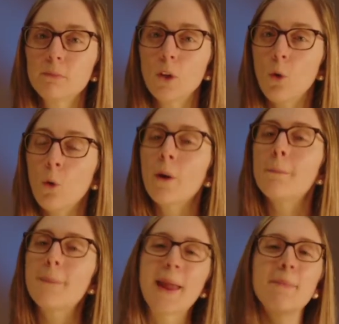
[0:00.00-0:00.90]
Or
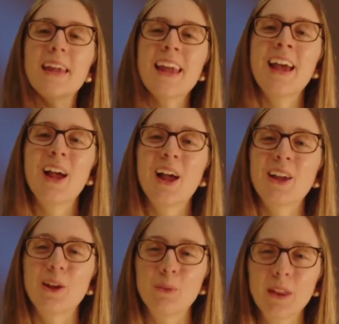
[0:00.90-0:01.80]
maybe
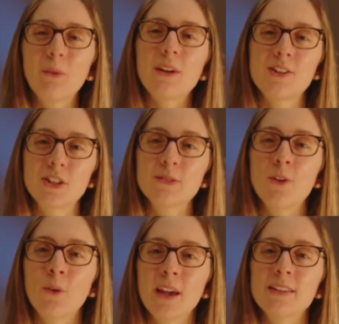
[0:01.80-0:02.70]
you really want to just
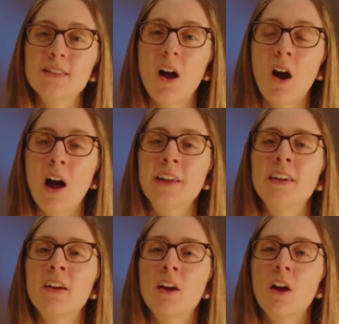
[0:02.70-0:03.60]
focus
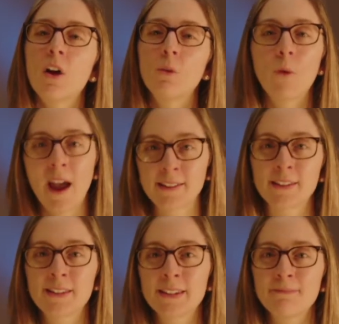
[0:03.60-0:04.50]
on
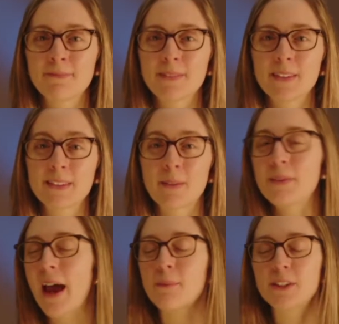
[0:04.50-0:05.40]
rest.
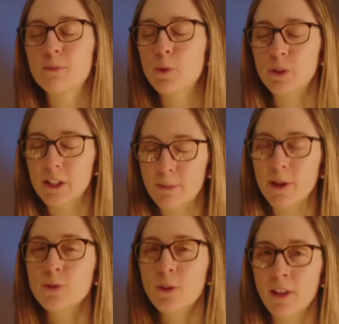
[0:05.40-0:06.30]
Sometimes the most
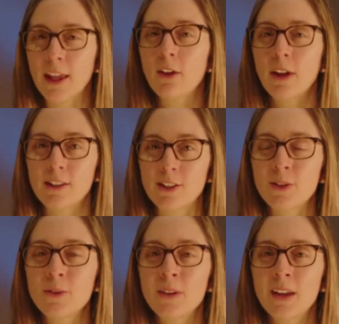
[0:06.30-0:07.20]
spiritual thing you can
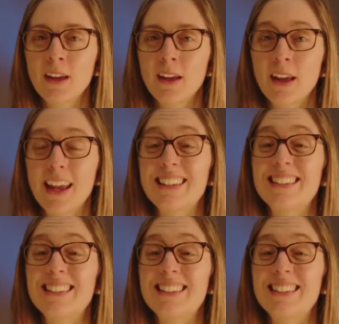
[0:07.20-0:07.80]
do is to